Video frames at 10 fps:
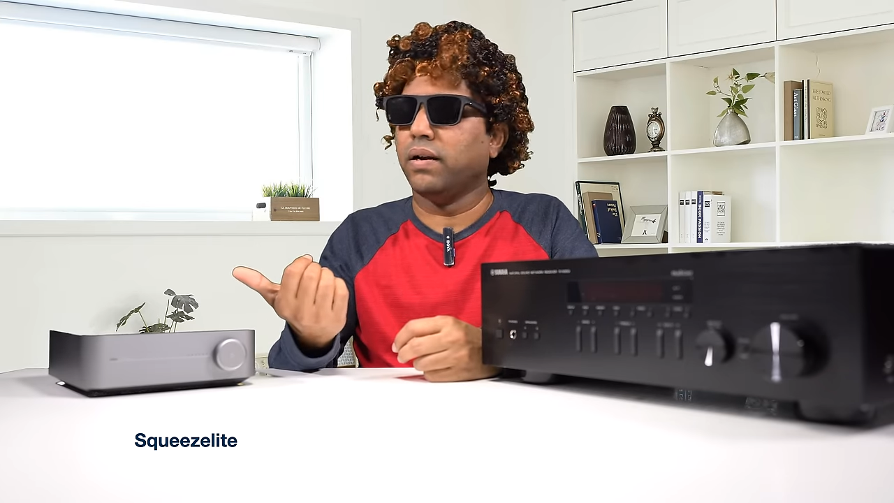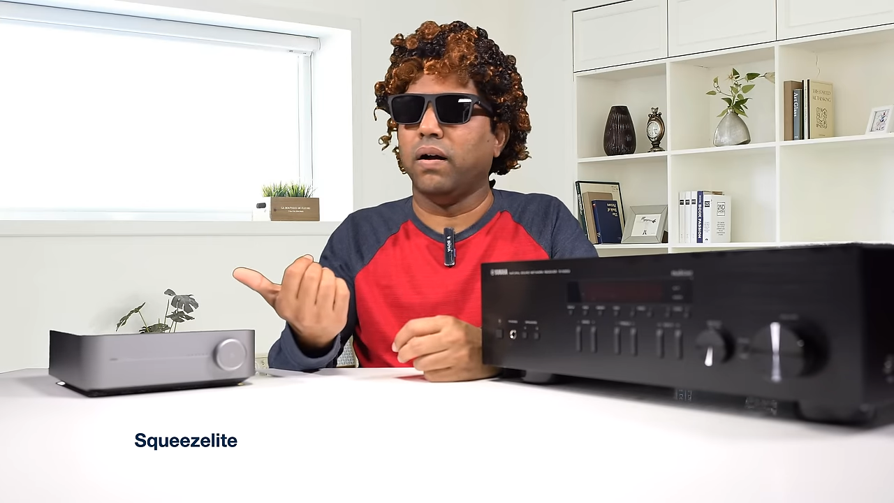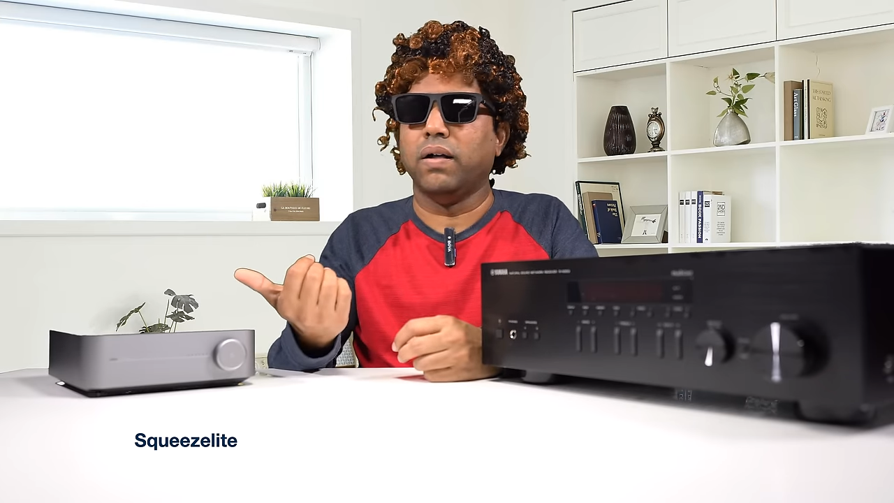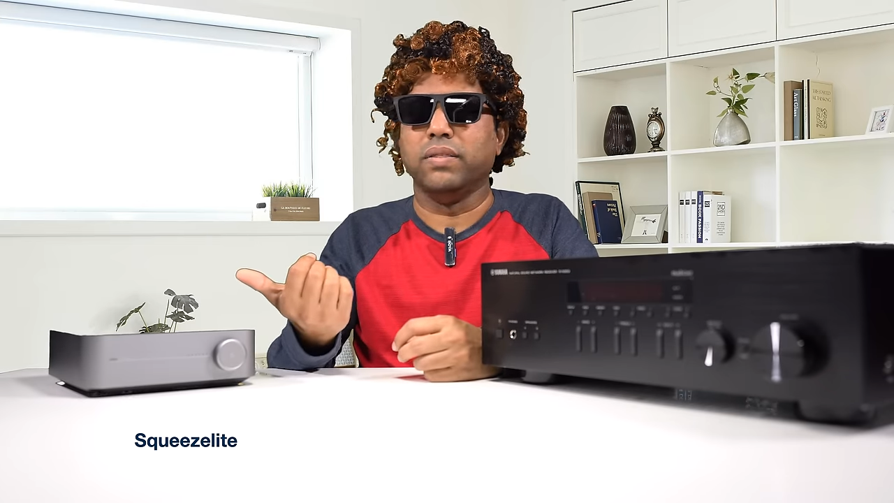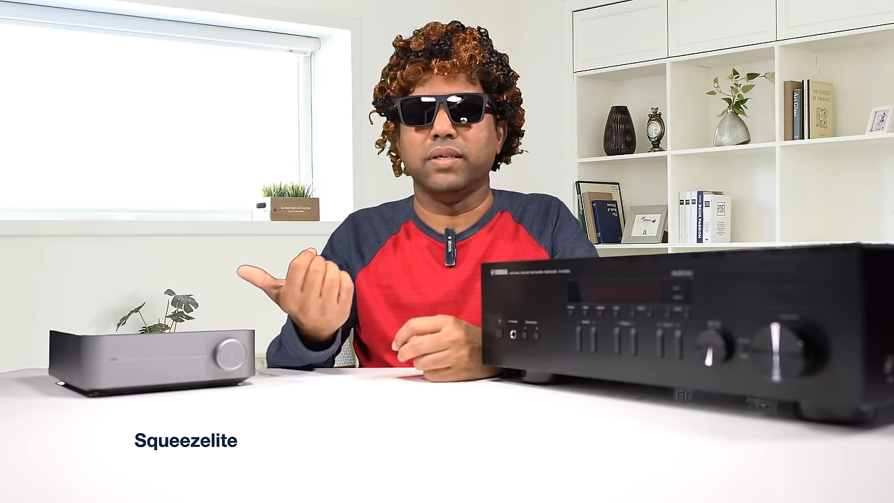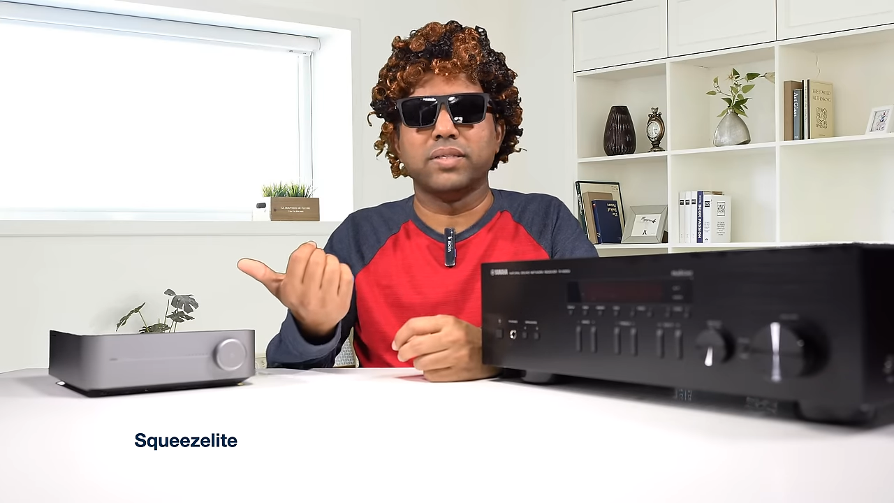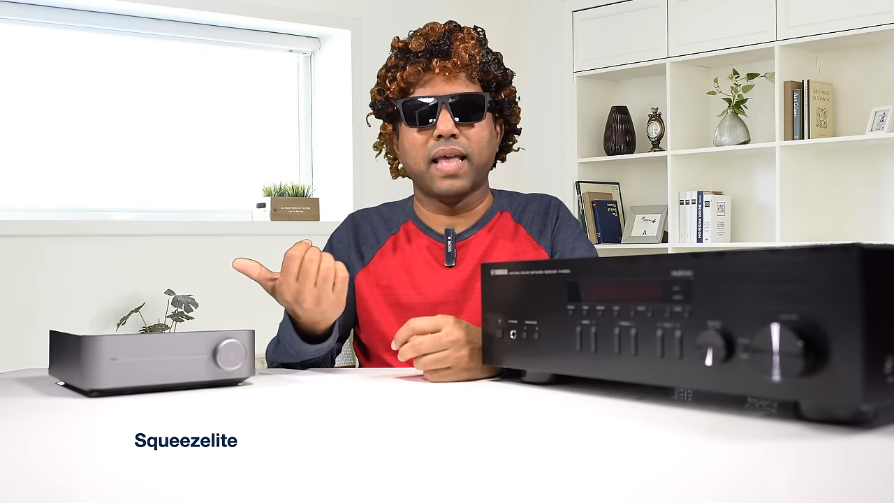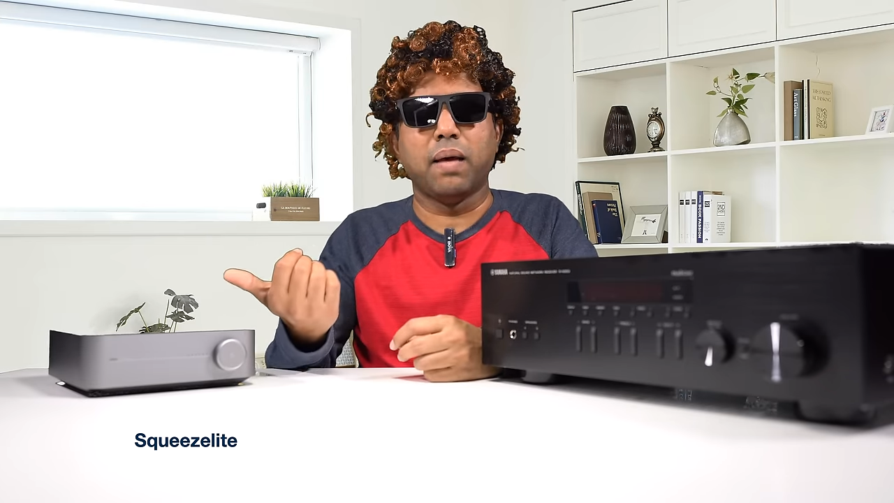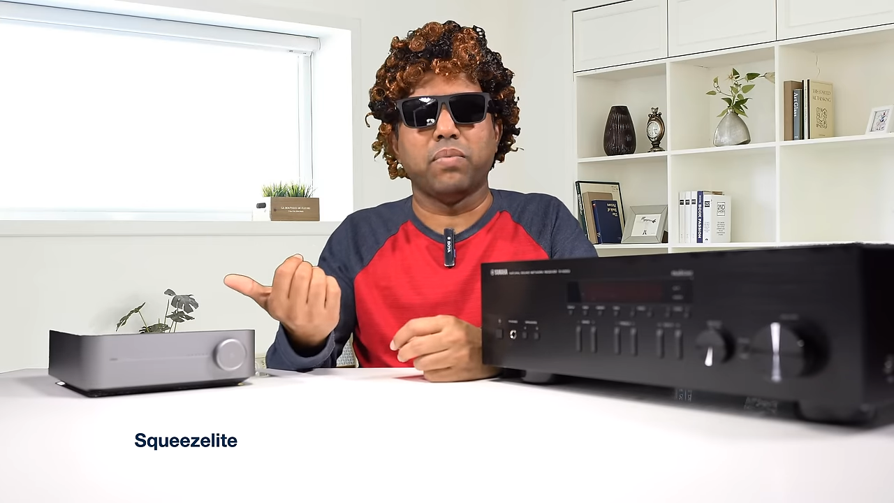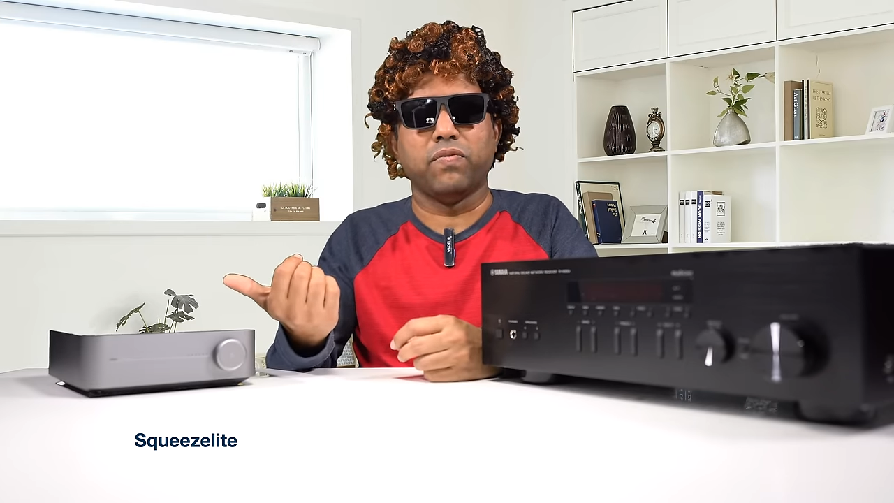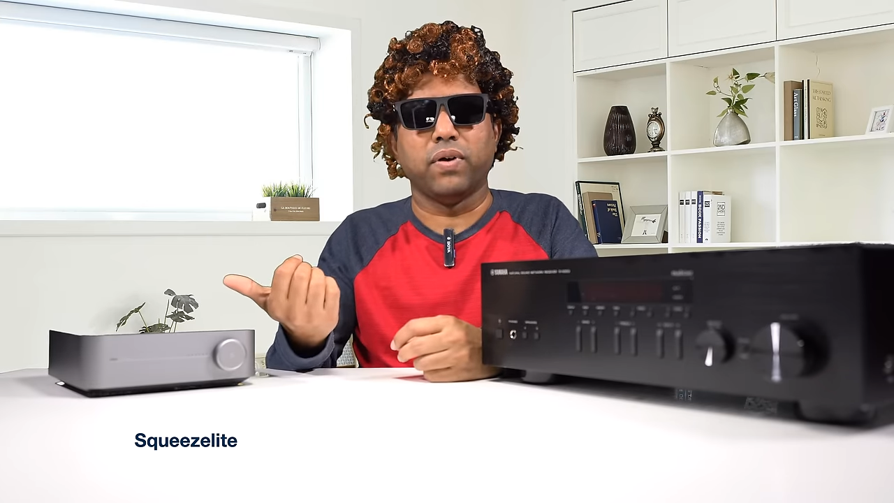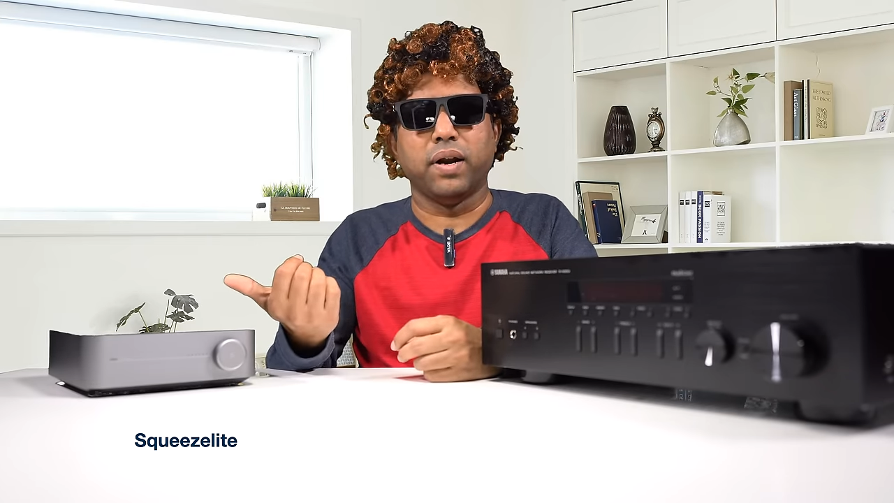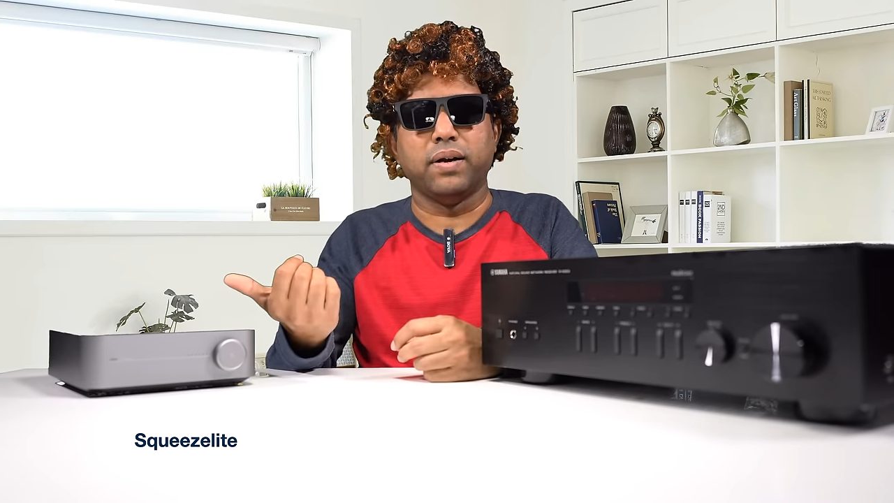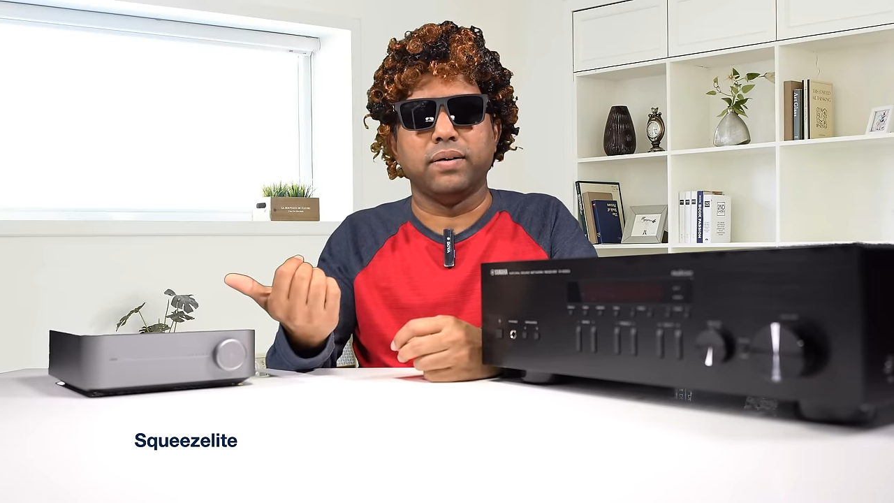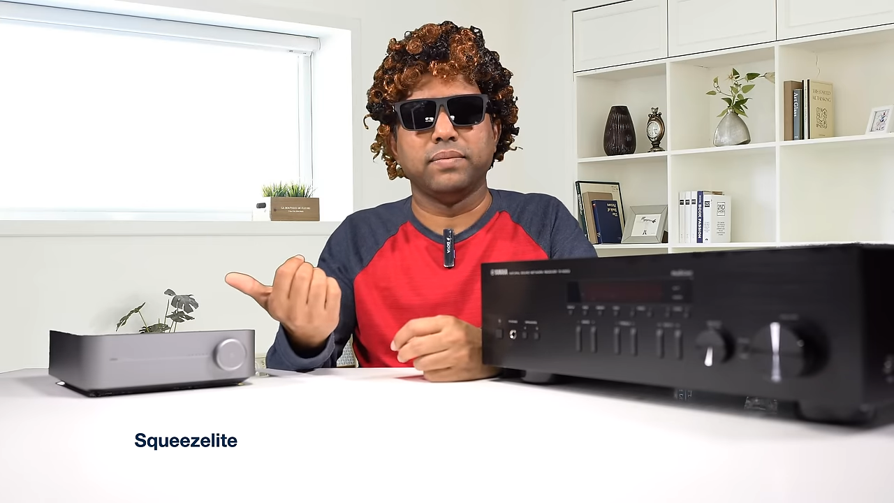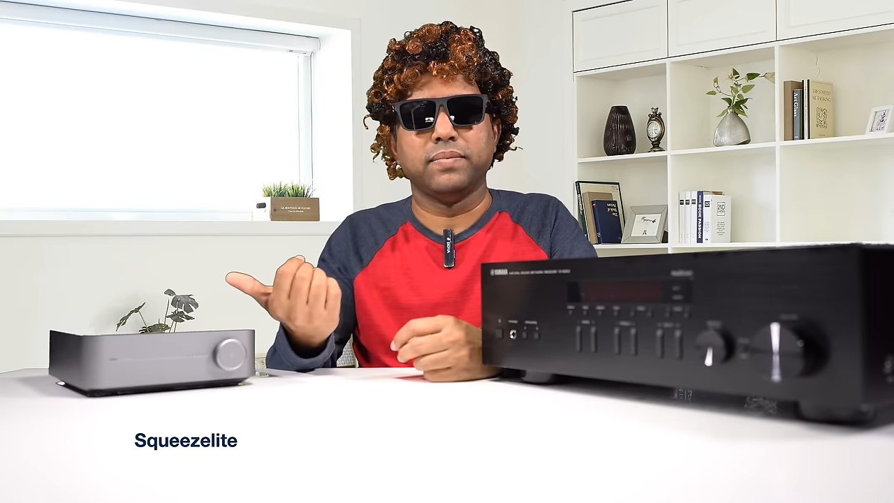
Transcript: on this amplifier,